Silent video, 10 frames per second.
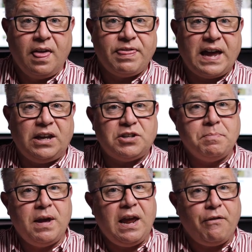Thank you to
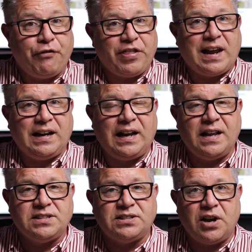me for that little
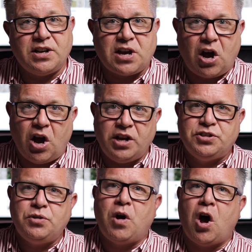insight. I
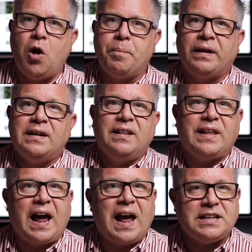do hope
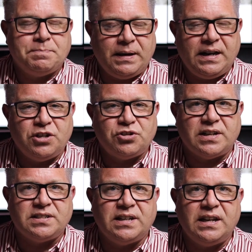that has been
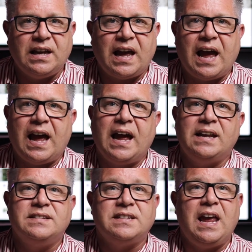interesting.
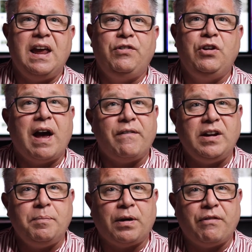And if you have
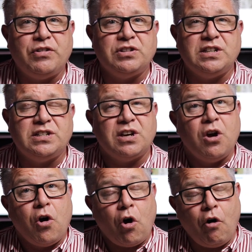any preferences
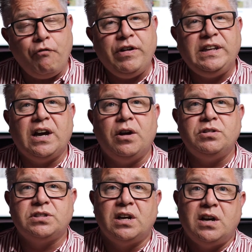of
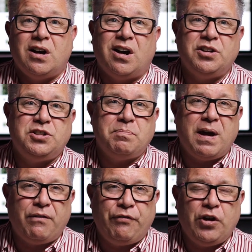videos I should
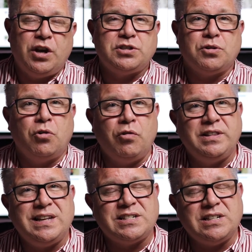make first, or
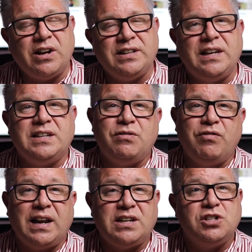additional ideas in
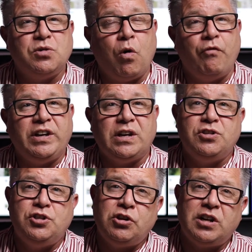relation to what
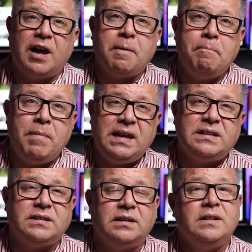videos you'd like me
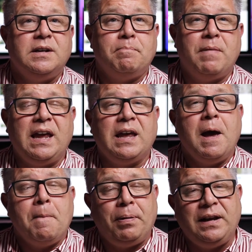to make,
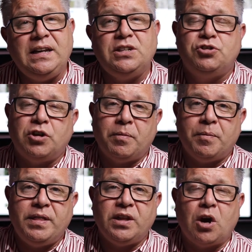please drop
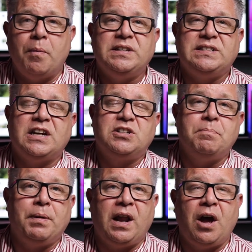them in the comment
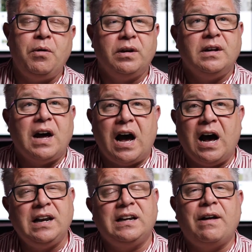section below.
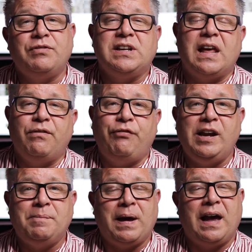I'd love to get the
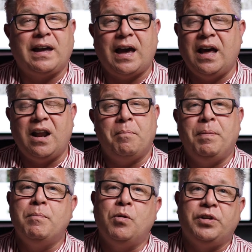feedback, and I'll
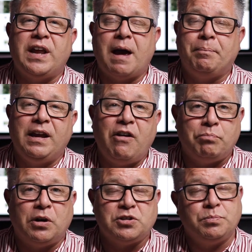be more than happy,
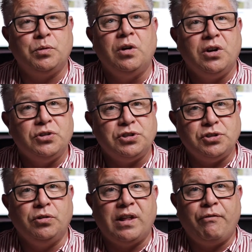if possible, to
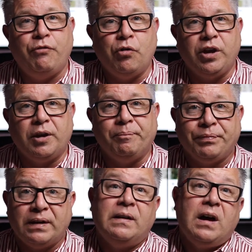do that for you.
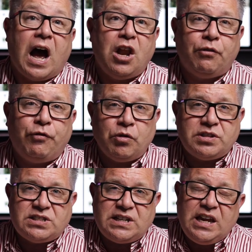I look forward
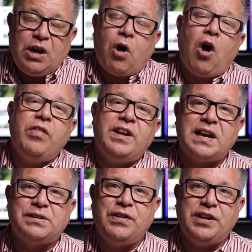to seeing you on the
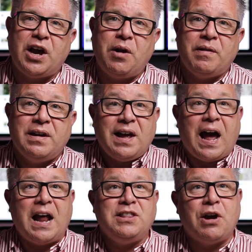next video,
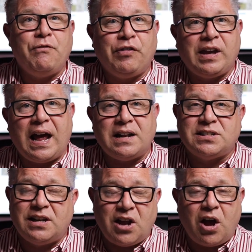and don't forget
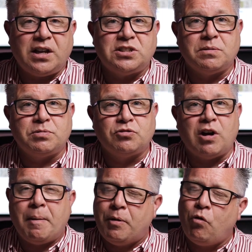to like,
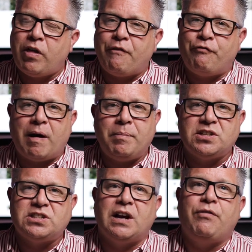subscribe, and all that
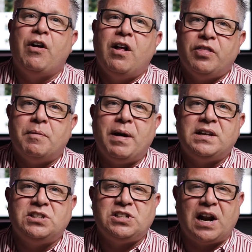fabulous stuff that
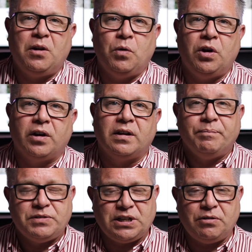makes the channel work.
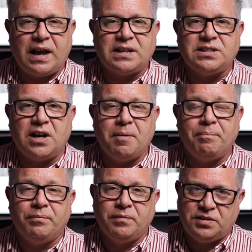Till next
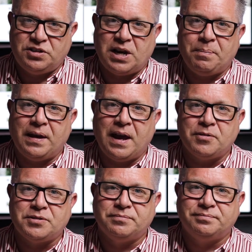time, JP
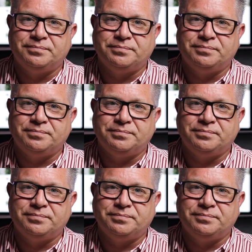out.